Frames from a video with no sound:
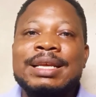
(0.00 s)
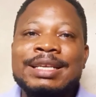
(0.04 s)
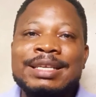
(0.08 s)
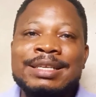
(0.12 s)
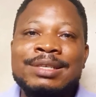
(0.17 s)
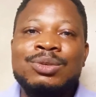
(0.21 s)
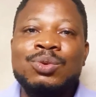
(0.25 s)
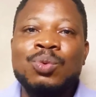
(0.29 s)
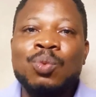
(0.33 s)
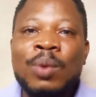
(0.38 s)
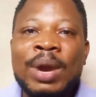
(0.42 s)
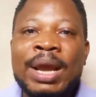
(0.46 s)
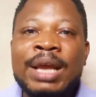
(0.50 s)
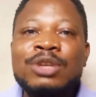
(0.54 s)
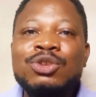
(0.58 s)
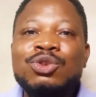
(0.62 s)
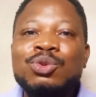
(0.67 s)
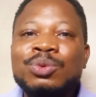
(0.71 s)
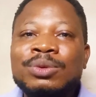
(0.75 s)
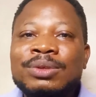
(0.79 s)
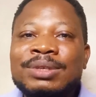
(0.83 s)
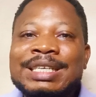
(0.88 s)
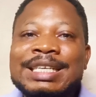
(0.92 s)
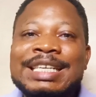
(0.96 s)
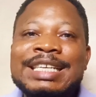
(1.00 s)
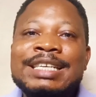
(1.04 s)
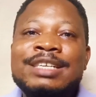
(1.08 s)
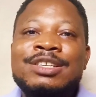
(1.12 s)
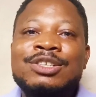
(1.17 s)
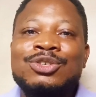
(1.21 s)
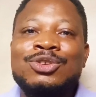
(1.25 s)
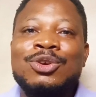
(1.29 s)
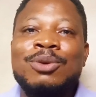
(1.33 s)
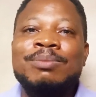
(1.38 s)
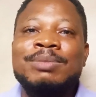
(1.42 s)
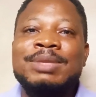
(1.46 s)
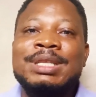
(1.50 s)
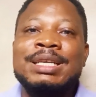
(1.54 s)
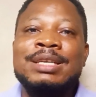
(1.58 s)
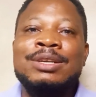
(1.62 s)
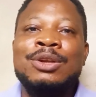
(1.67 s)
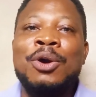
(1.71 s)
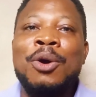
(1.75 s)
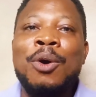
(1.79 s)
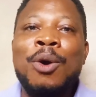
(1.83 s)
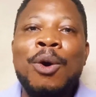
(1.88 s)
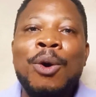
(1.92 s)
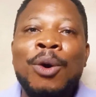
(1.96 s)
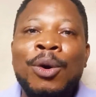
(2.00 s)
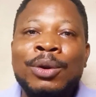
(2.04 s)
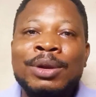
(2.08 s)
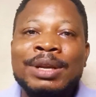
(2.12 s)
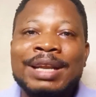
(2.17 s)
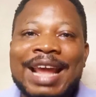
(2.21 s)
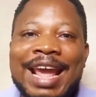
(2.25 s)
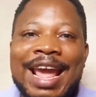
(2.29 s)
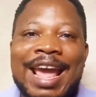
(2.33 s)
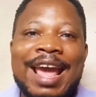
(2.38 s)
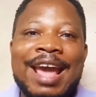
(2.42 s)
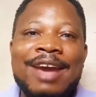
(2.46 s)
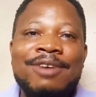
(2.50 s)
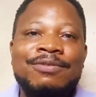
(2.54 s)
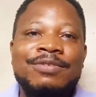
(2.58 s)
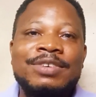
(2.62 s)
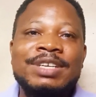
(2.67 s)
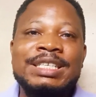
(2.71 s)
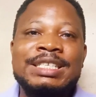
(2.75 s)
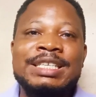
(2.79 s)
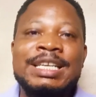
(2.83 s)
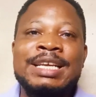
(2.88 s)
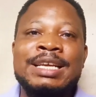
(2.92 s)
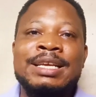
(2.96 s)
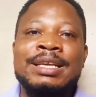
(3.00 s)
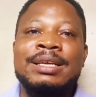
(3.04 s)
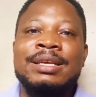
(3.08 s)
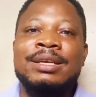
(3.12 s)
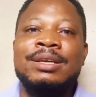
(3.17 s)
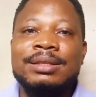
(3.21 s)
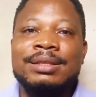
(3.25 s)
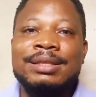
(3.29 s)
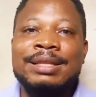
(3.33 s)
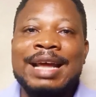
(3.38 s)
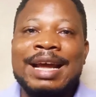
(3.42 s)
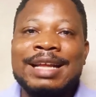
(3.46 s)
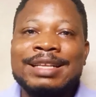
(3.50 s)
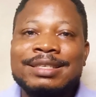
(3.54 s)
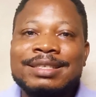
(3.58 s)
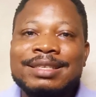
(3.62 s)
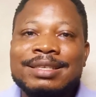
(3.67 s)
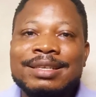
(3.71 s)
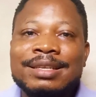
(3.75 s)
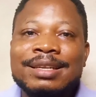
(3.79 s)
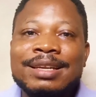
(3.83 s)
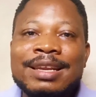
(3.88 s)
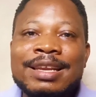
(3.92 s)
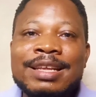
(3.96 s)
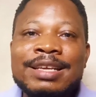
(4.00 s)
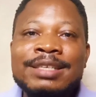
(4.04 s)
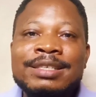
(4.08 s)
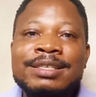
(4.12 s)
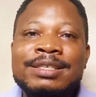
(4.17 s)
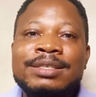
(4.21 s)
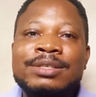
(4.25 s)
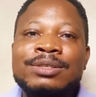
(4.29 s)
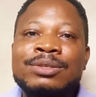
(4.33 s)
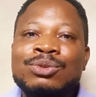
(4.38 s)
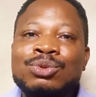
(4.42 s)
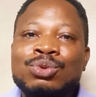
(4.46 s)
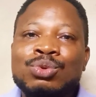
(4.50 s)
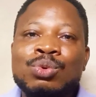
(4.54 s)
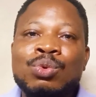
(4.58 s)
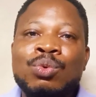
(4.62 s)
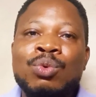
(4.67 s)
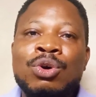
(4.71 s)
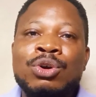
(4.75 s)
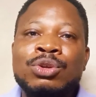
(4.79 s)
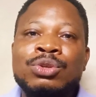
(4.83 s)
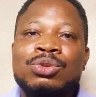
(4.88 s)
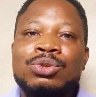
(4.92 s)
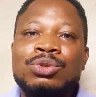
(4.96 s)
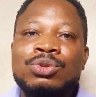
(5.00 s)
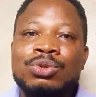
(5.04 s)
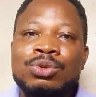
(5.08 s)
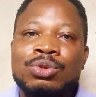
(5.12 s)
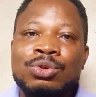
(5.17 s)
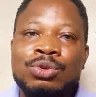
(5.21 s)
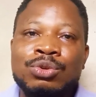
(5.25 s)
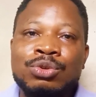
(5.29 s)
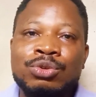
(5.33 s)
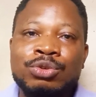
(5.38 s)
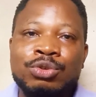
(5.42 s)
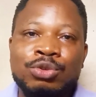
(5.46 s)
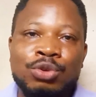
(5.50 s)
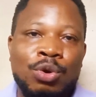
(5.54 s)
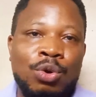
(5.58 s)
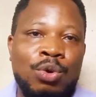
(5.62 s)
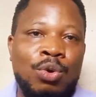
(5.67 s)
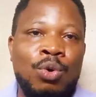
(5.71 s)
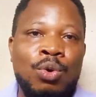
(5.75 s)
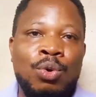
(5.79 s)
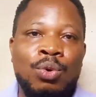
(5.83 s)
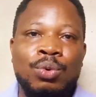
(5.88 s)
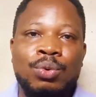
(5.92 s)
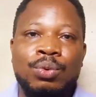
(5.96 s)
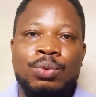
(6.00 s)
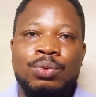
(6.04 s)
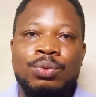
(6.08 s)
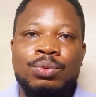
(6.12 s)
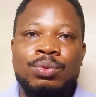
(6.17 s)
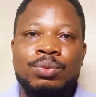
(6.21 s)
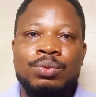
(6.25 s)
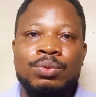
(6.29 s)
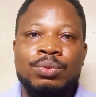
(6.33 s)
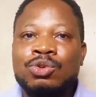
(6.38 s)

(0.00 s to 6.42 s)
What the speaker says: Is when you did something on every day that leads towards your goal.